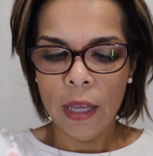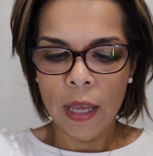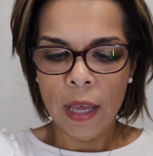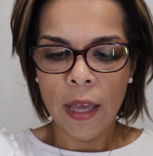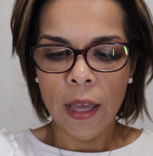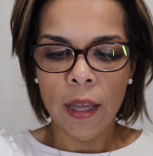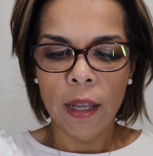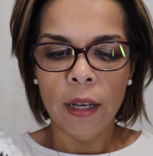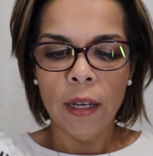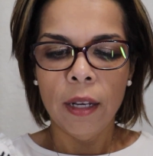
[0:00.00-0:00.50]

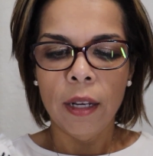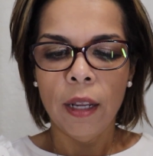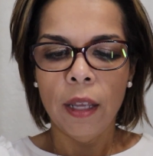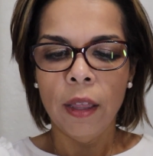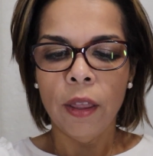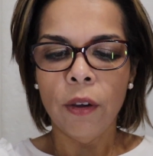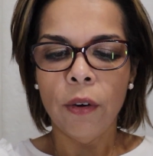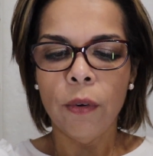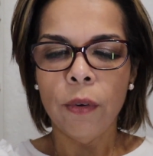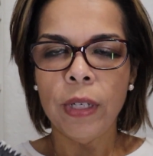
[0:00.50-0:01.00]
And
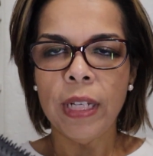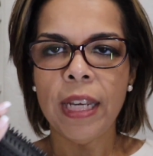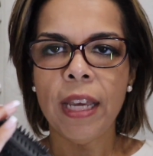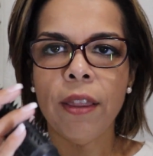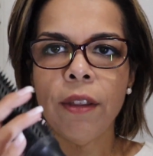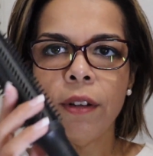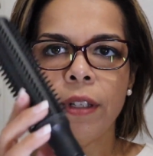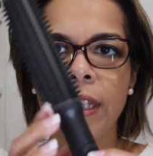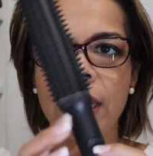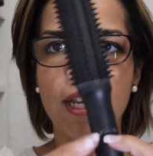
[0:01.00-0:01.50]
the only
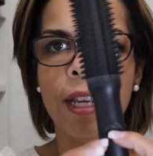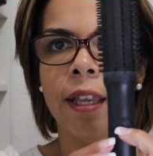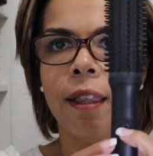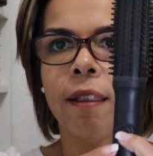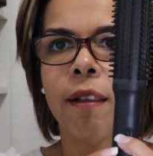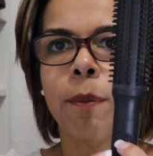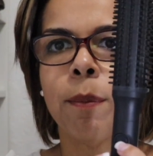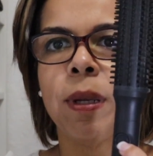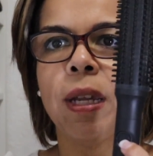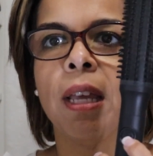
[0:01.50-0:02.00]
other thing
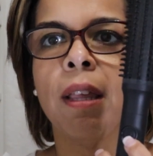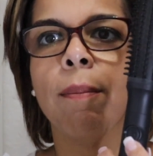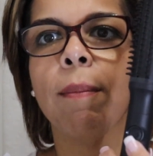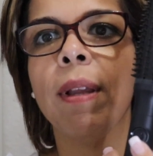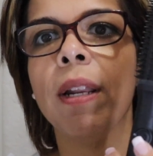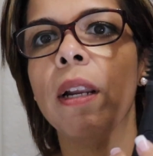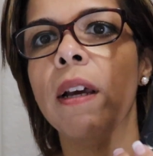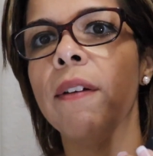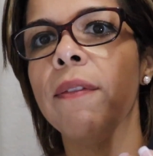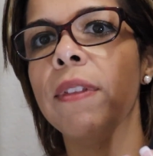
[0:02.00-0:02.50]
is the
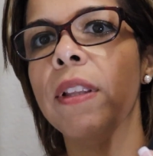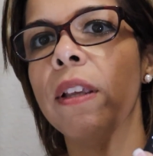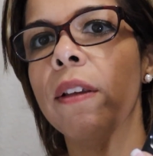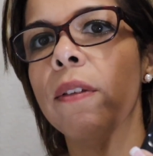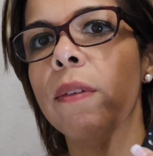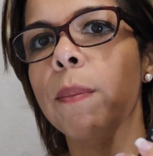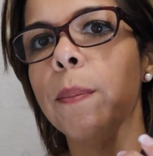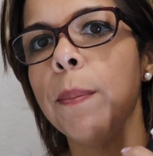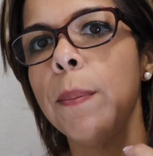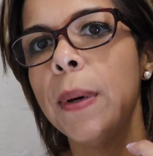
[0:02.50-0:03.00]
placement of
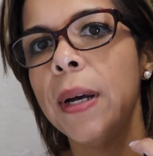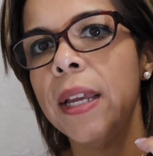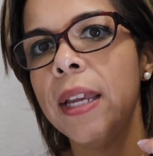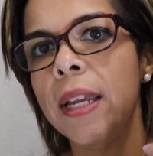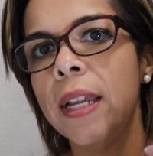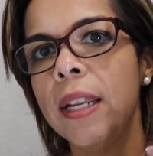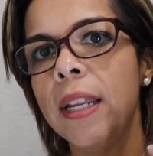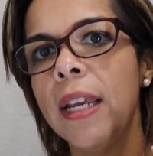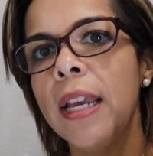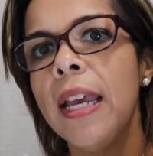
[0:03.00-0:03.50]
this
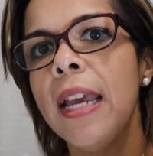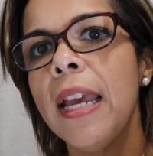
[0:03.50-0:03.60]
button